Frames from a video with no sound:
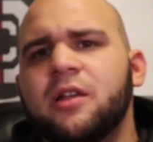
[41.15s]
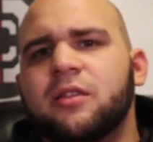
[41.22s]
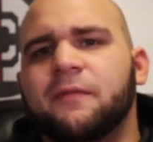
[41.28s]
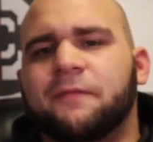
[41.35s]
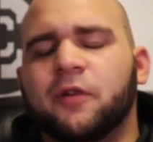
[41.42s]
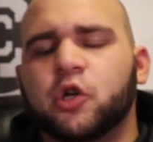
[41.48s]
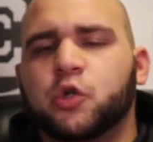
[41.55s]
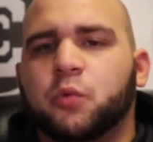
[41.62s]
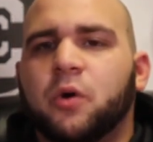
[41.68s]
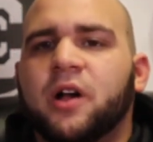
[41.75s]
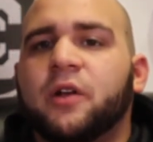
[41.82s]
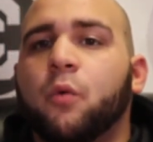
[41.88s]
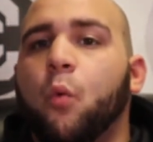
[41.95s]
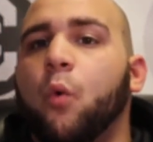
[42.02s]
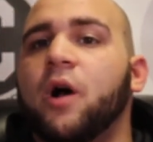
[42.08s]
The first
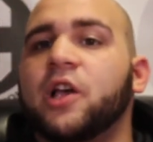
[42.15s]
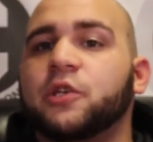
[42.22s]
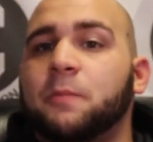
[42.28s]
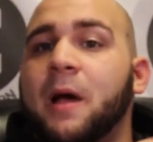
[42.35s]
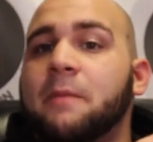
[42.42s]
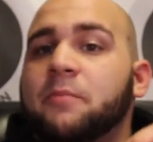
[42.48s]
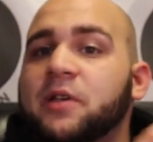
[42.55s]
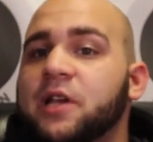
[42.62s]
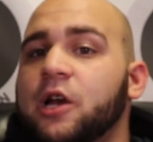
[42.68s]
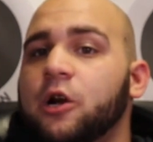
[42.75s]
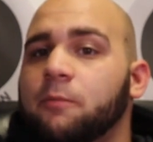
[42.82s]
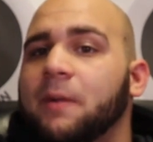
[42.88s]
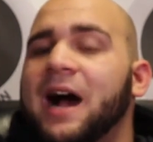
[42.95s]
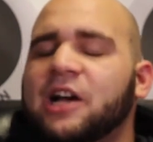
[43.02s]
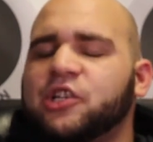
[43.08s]
one was my
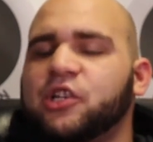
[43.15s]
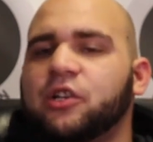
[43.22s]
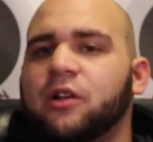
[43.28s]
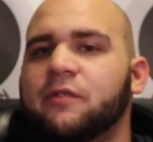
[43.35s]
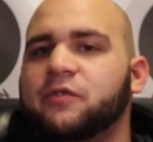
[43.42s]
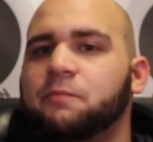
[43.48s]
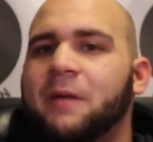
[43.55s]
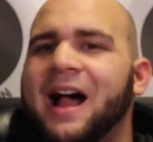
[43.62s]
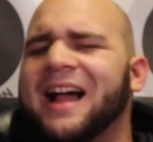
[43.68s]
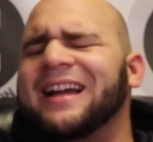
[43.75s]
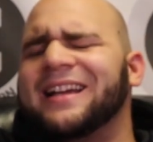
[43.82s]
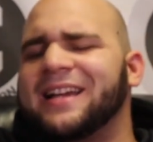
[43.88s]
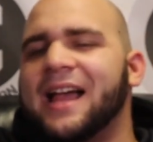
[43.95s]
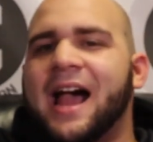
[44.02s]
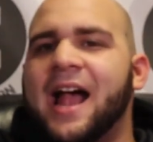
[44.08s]
beginner boxing gloves
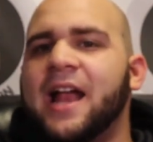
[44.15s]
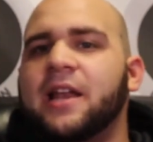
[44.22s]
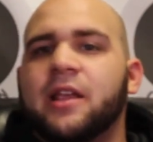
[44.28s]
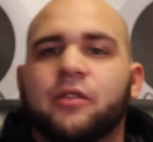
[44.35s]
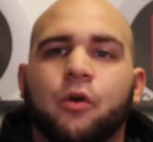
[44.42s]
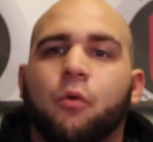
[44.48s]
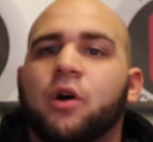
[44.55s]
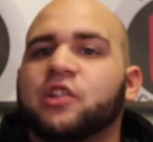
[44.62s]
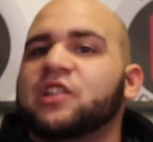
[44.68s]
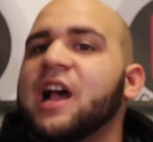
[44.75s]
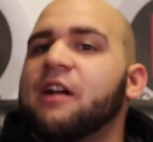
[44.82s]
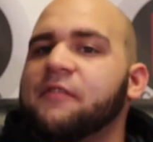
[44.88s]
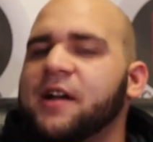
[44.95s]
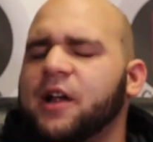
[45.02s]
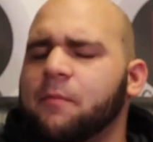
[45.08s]
buying guide and the ones
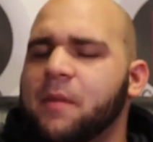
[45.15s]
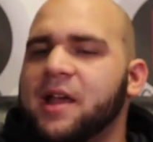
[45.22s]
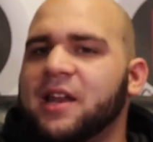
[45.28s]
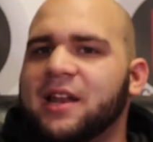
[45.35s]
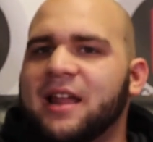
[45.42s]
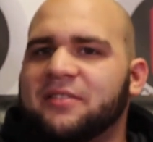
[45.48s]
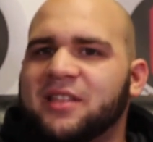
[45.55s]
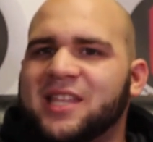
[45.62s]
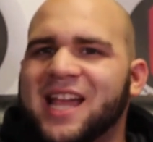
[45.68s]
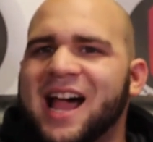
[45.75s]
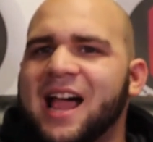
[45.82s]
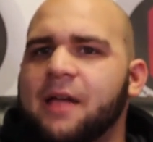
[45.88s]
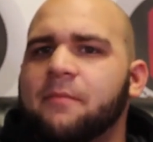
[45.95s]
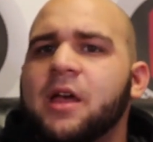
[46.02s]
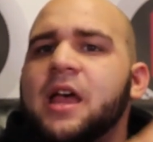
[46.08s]
I recommended at the
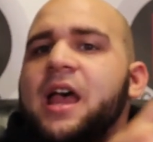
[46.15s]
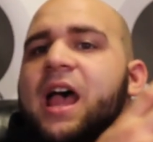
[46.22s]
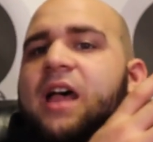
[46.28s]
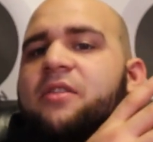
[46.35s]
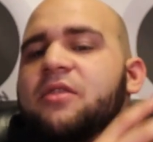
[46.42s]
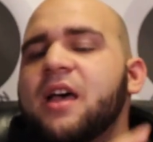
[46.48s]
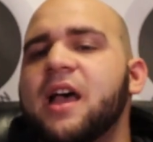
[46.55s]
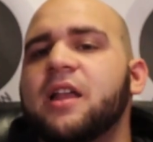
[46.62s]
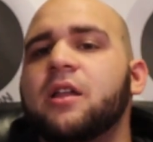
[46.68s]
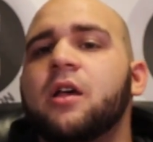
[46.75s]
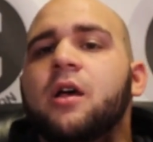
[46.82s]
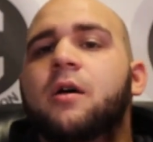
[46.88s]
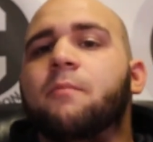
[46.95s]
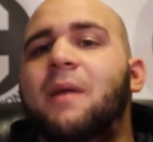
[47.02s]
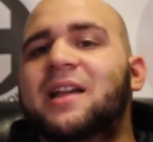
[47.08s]
time, and then
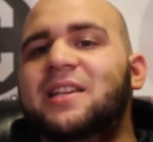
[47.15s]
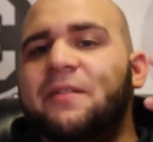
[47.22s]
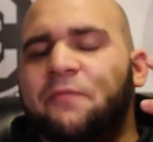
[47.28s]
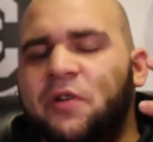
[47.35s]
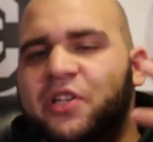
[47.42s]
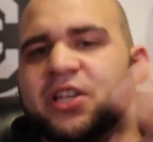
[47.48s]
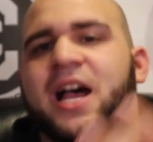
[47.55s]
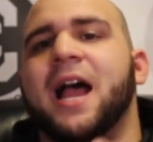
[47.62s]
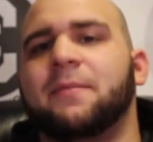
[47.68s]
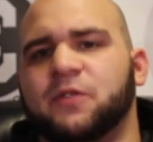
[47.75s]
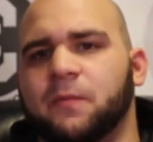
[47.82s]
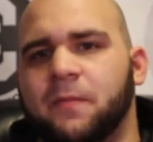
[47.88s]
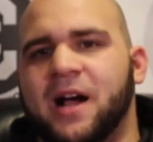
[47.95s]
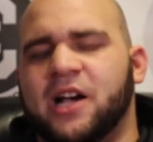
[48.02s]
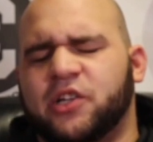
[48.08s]
my different
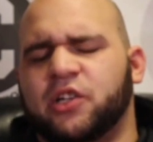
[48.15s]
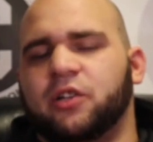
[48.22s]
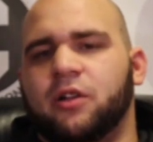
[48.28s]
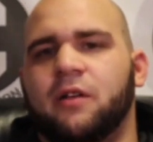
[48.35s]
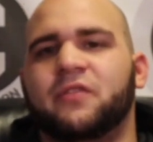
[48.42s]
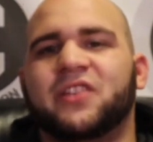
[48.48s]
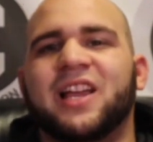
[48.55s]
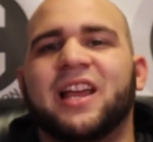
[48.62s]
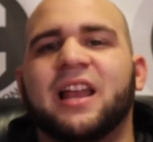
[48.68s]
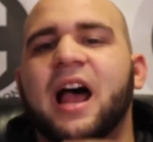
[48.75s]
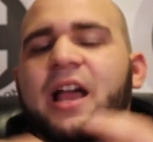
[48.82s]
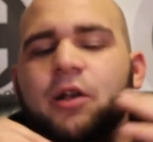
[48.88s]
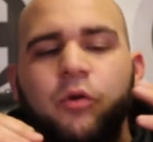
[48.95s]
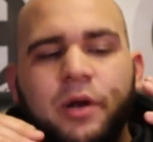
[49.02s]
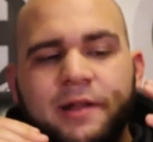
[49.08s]
types of boxing gloves. And
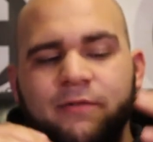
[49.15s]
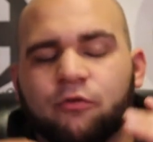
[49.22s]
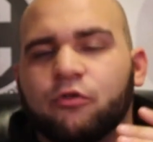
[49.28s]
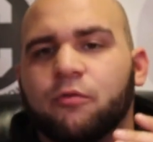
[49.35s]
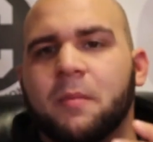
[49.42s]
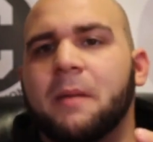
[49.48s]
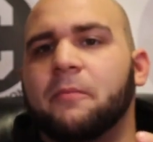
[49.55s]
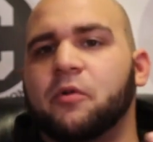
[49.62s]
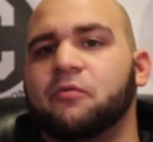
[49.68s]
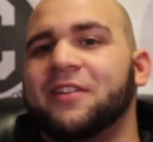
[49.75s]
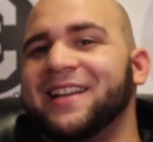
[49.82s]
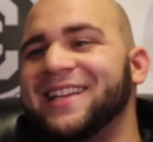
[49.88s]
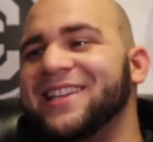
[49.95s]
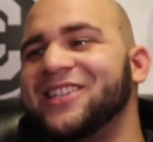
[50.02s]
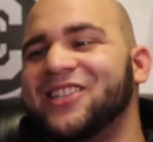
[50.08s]
I don't even remember
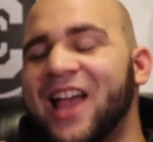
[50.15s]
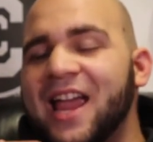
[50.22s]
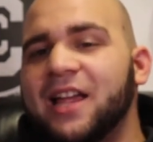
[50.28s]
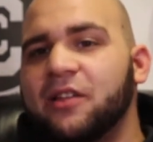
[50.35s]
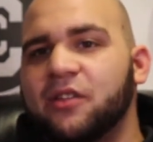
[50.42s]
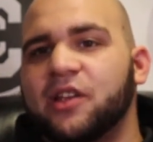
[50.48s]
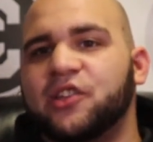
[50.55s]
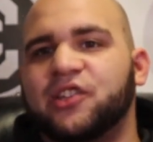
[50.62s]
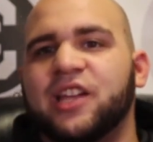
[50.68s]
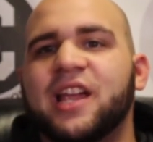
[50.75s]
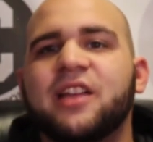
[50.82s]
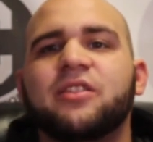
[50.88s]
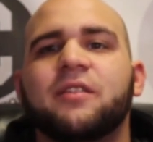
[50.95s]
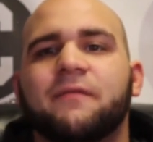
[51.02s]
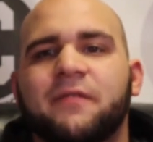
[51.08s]
really saying this
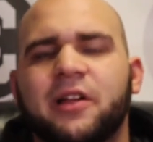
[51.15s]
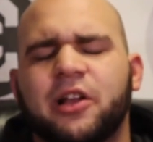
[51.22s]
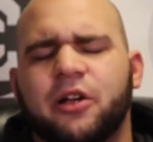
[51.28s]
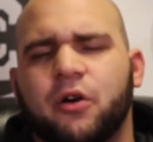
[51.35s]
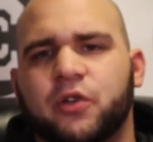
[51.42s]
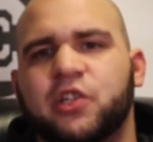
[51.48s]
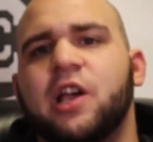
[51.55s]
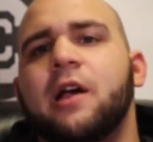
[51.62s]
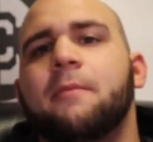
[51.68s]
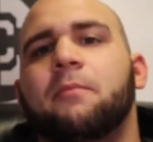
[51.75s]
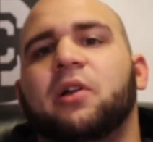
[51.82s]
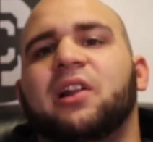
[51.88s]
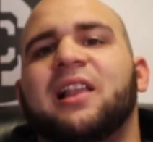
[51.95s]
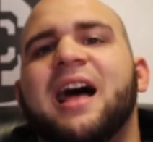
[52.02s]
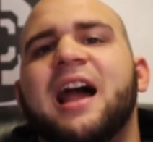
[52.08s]
in the videos,
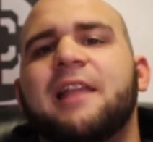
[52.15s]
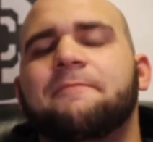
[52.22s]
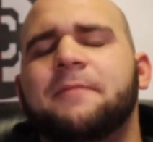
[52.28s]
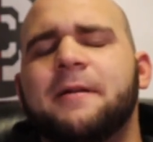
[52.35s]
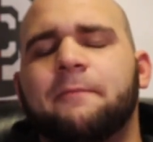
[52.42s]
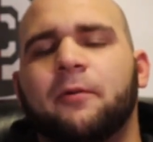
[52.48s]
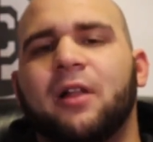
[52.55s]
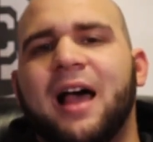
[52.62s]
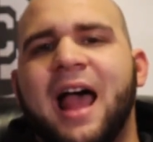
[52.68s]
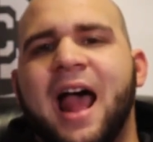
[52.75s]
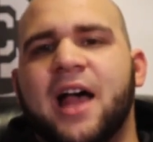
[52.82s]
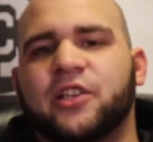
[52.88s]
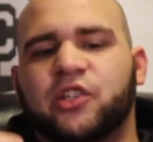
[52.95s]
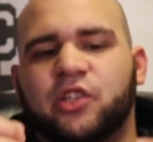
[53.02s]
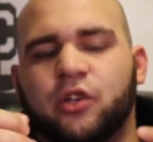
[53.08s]
but a lot of people
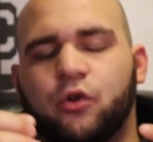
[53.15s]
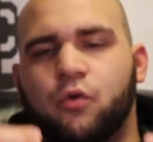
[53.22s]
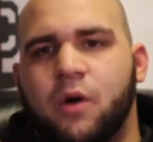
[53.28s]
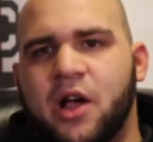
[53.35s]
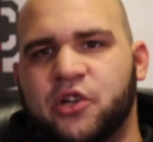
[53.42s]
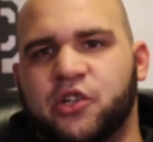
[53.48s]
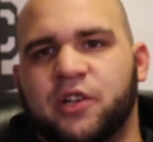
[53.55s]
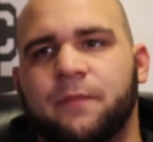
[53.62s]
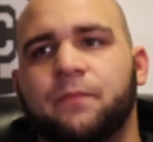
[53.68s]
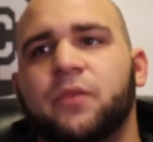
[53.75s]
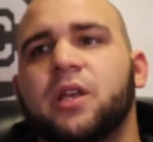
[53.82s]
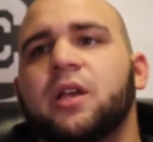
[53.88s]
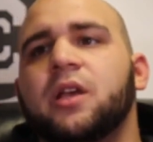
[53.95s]
asked the question.